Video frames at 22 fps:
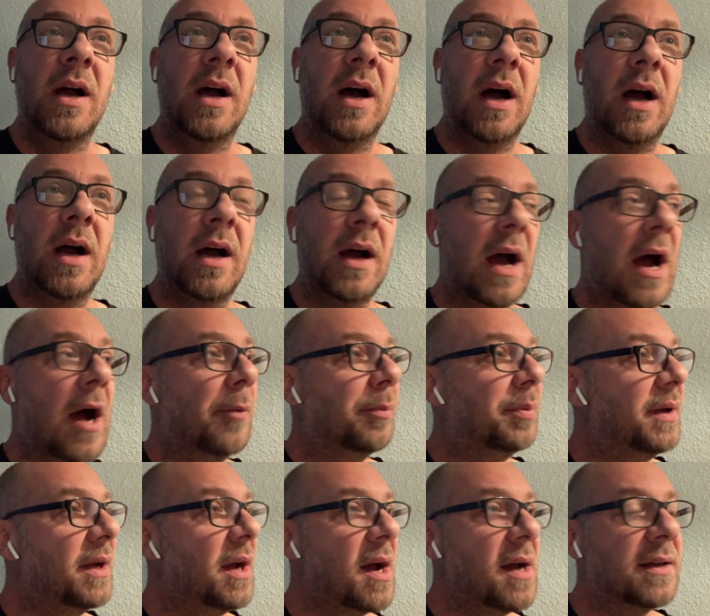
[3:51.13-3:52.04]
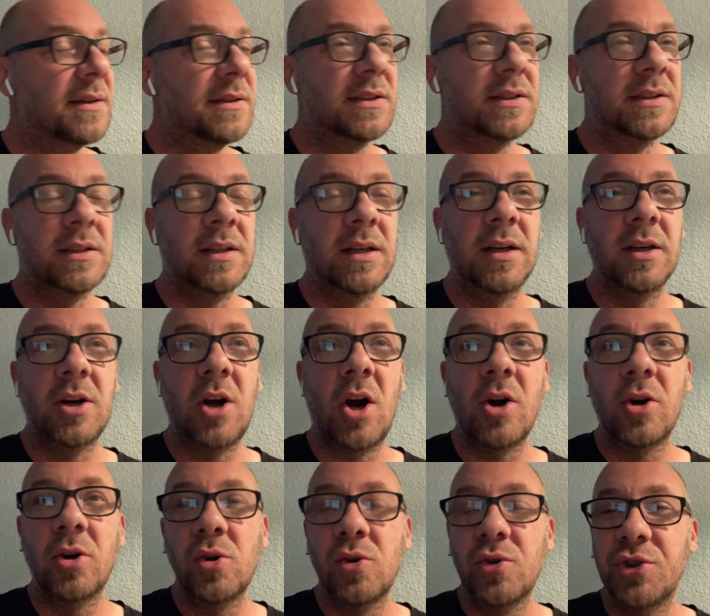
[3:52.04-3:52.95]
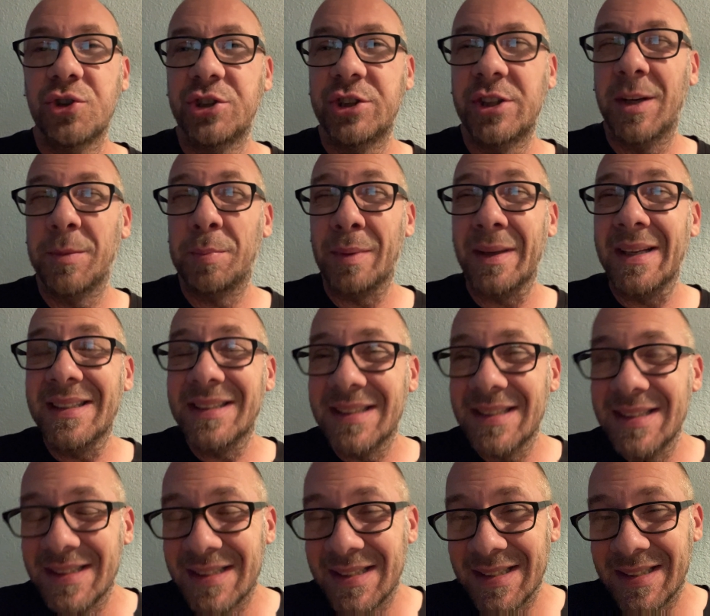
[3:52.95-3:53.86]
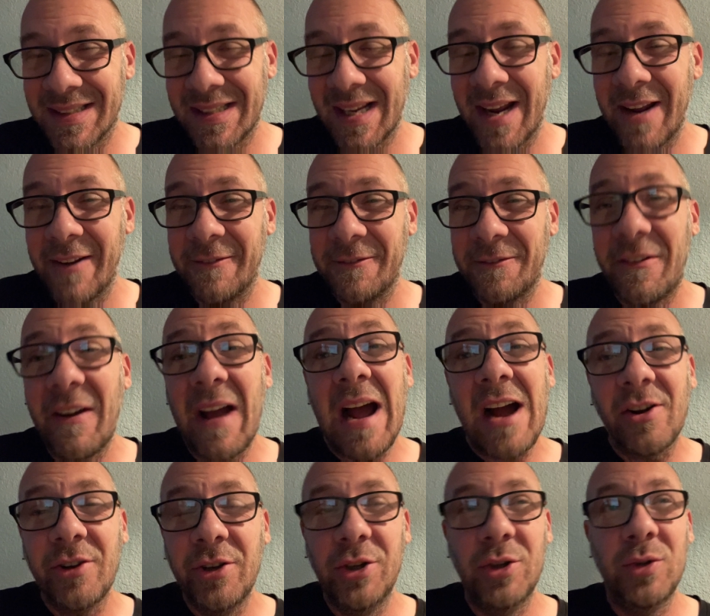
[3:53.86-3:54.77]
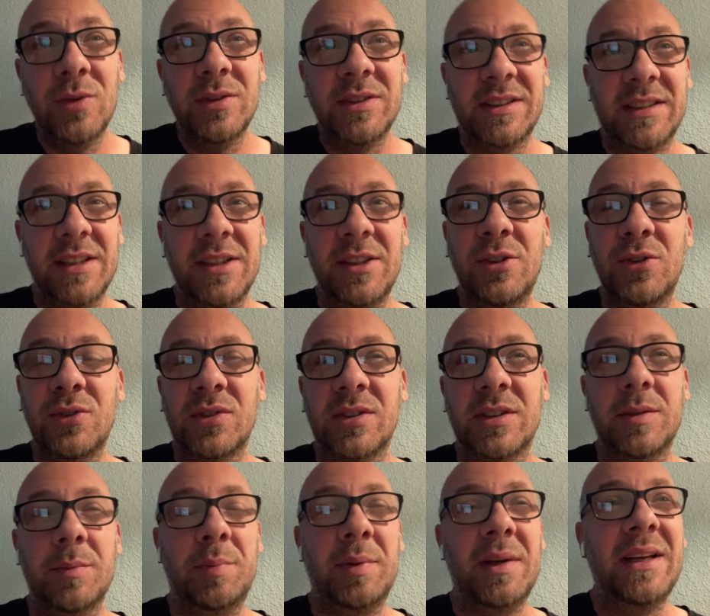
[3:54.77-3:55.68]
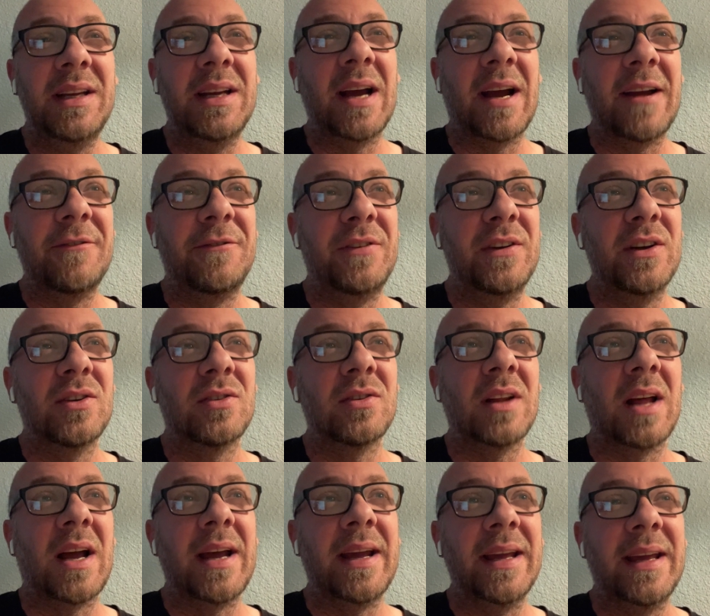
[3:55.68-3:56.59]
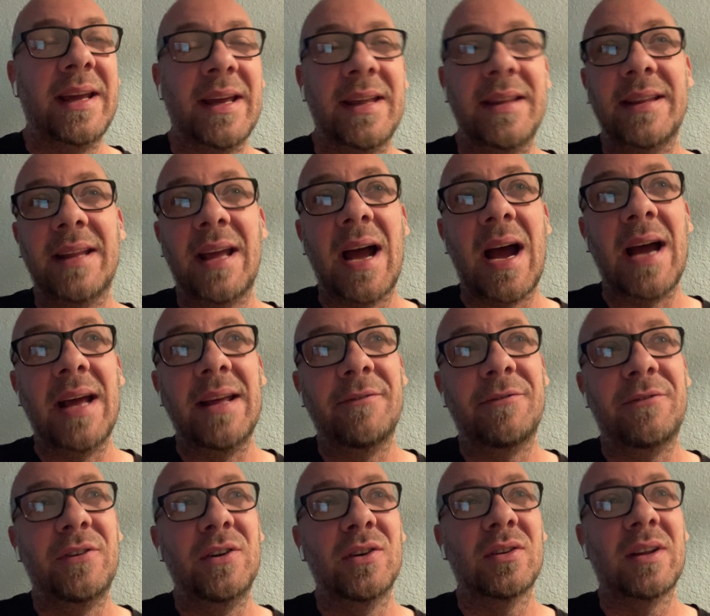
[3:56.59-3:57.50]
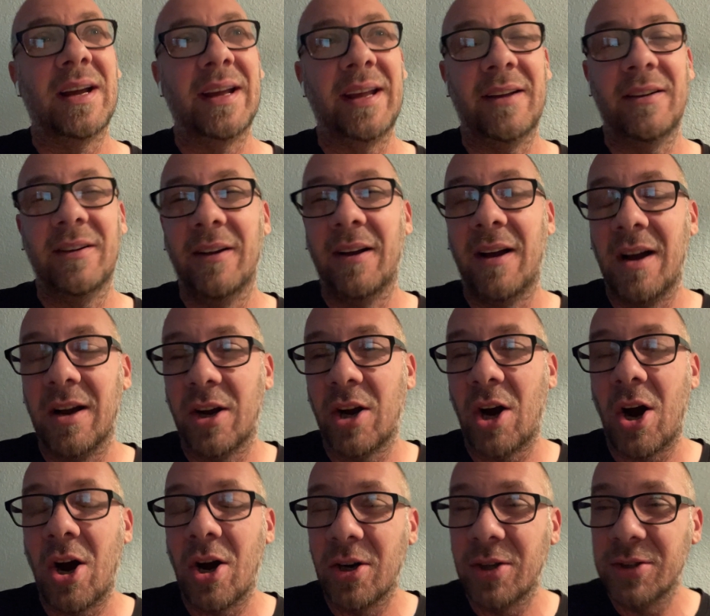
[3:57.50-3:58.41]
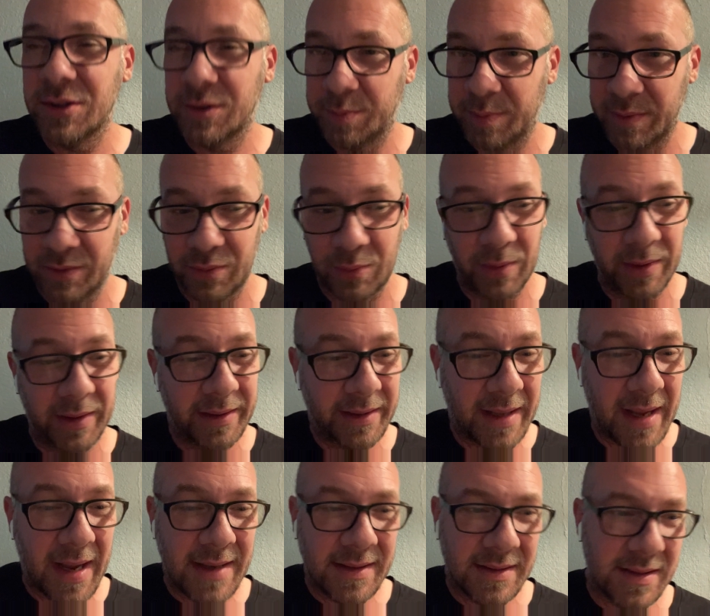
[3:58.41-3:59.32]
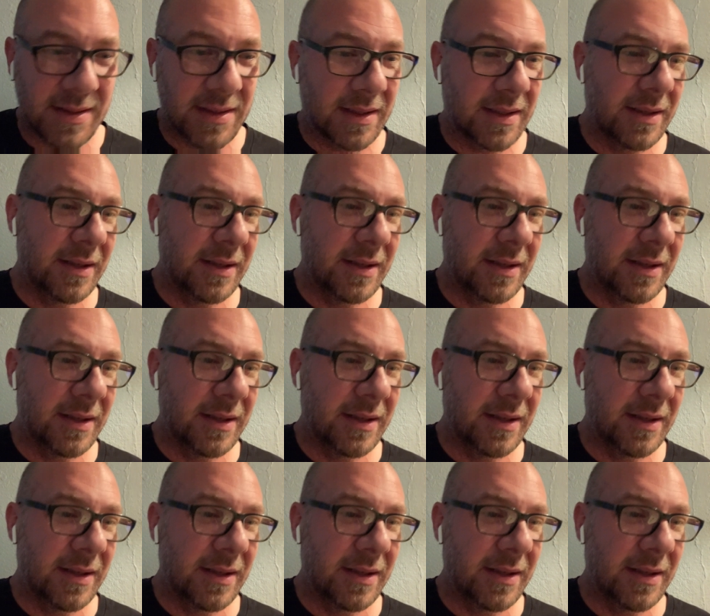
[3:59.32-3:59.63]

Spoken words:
I'll be honest, car ownership isn't the same value as it used to be, I feel like. And I feel like cars between that,